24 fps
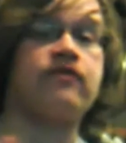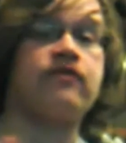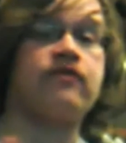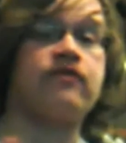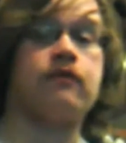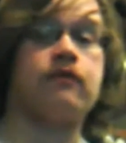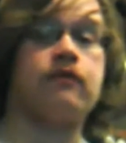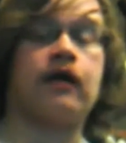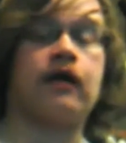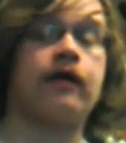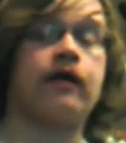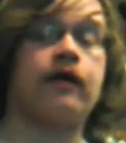
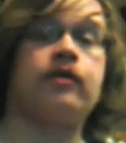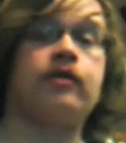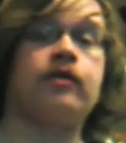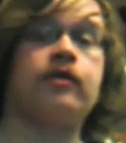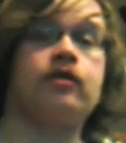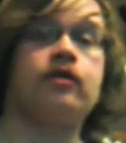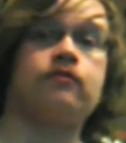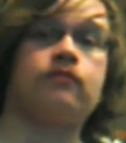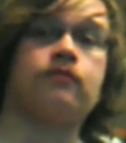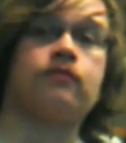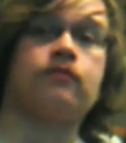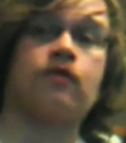
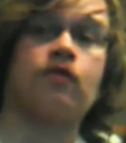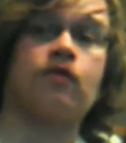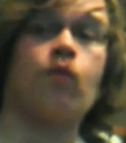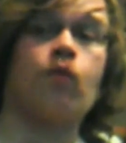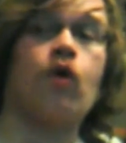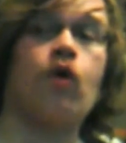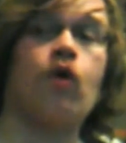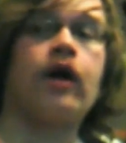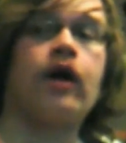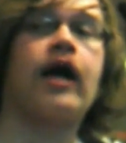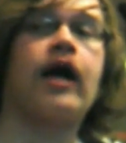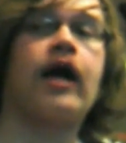the
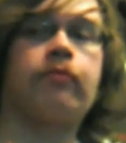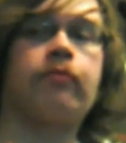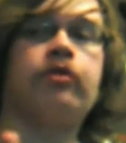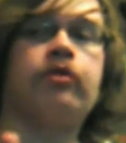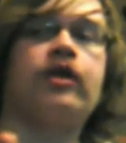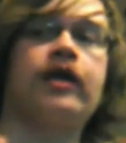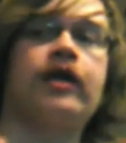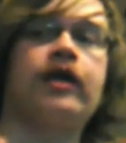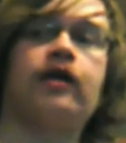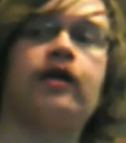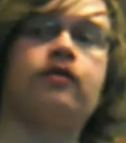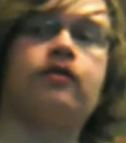one I
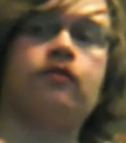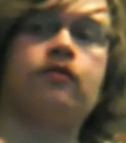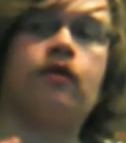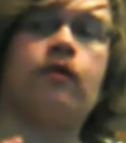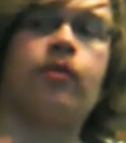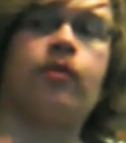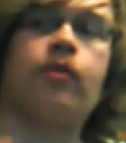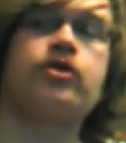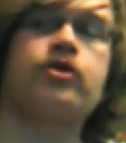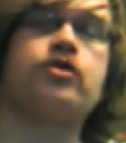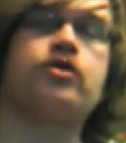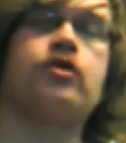played a
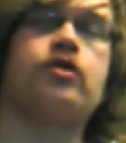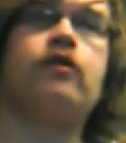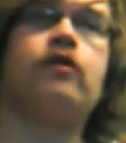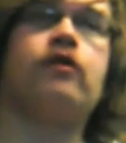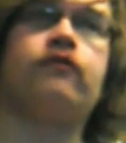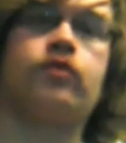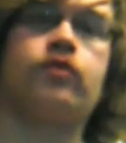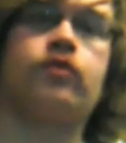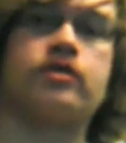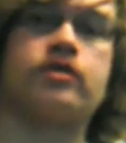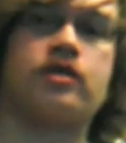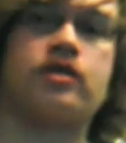bunch
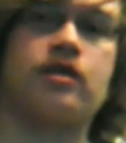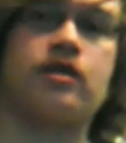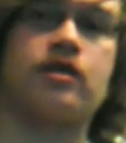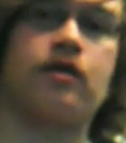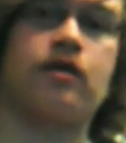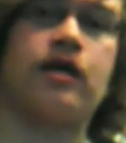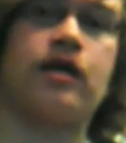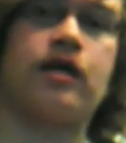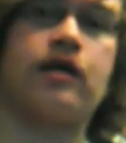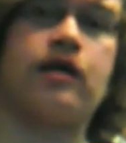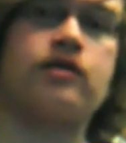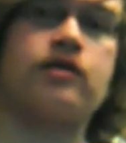of was the
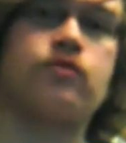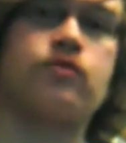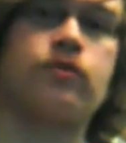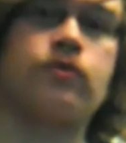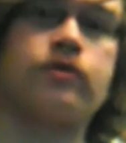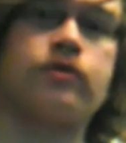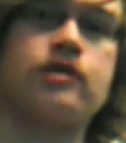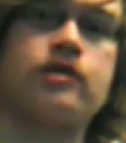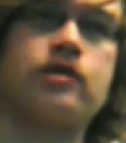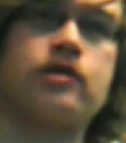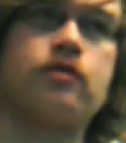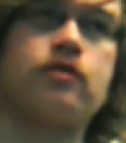NES
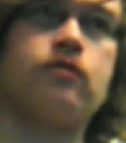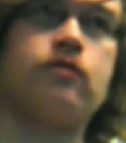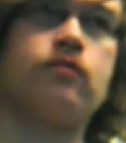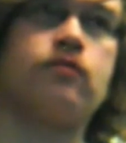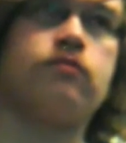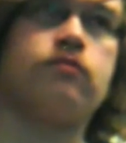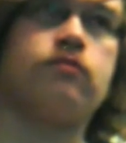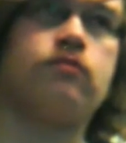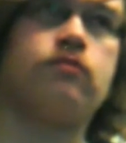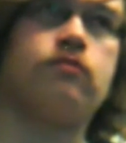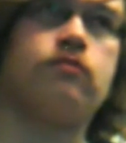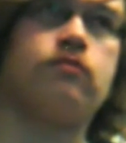one, so
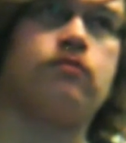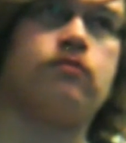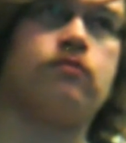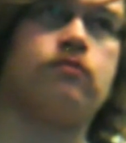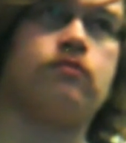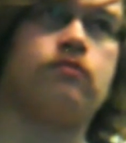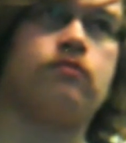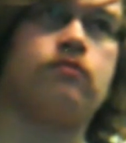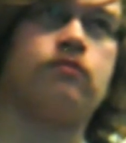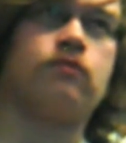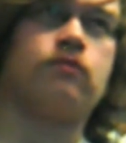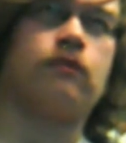
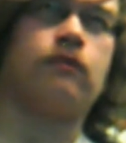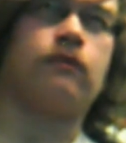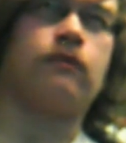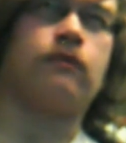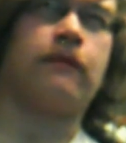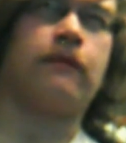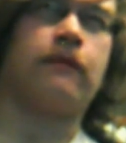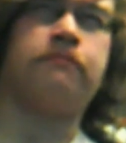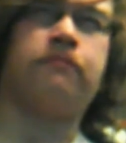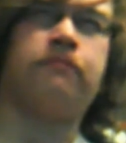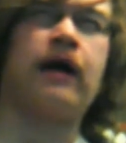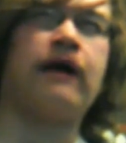
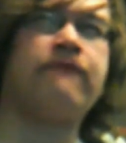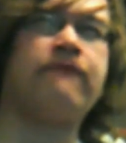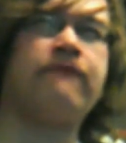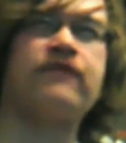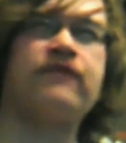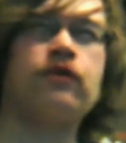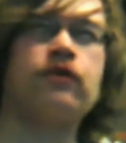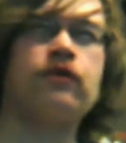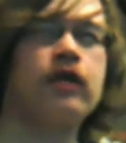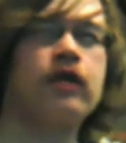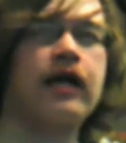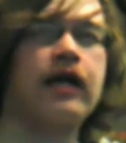I
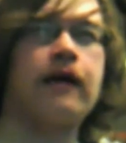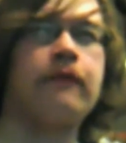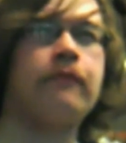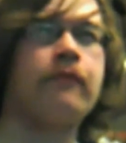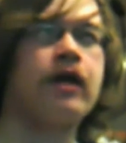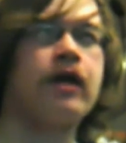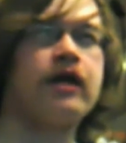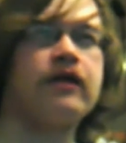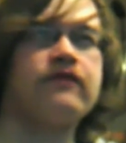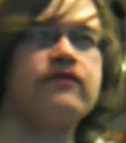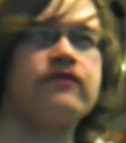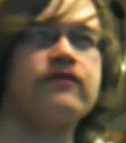feel like I
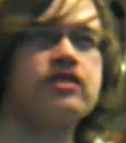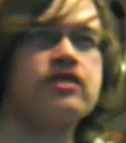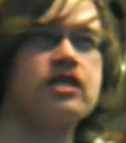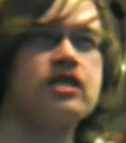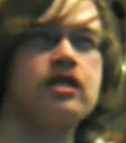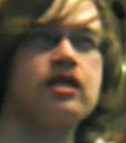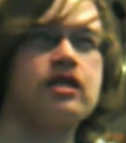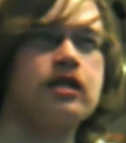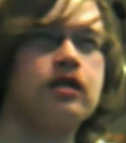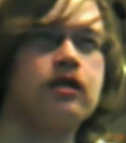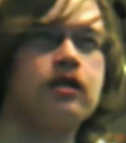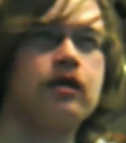might have
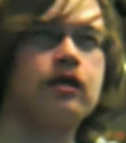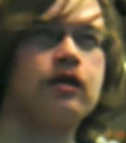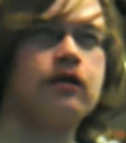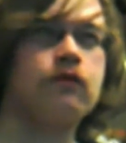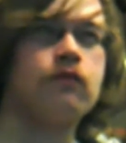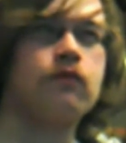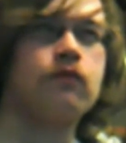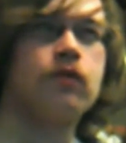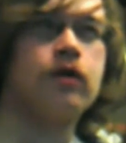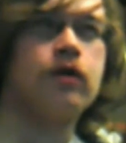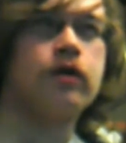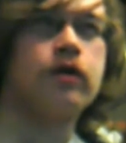seen it
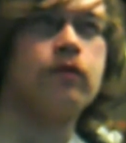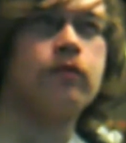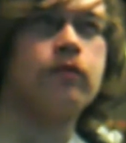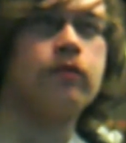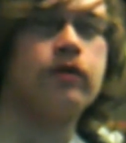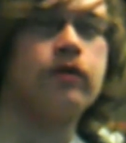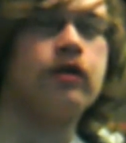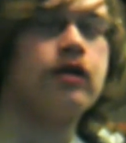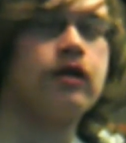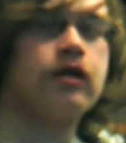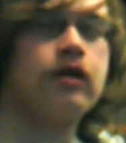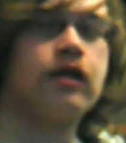in one,
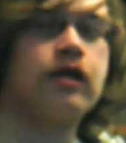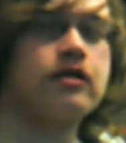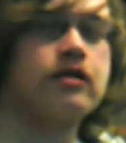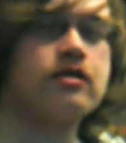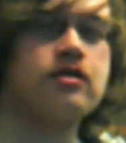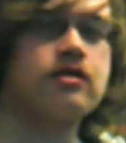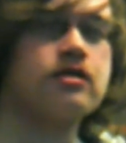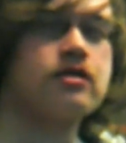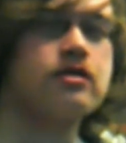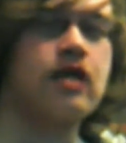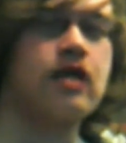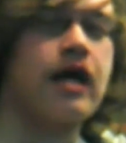but
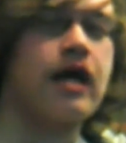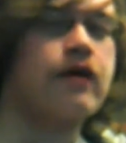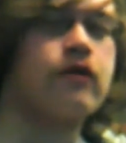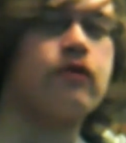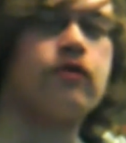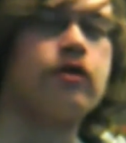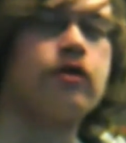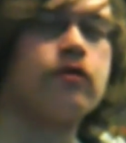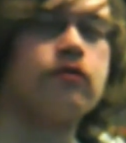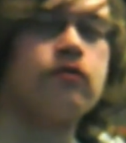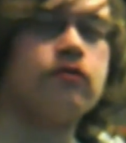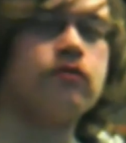I don't
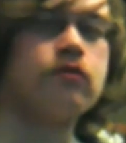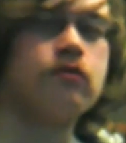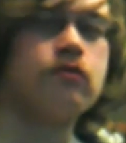know.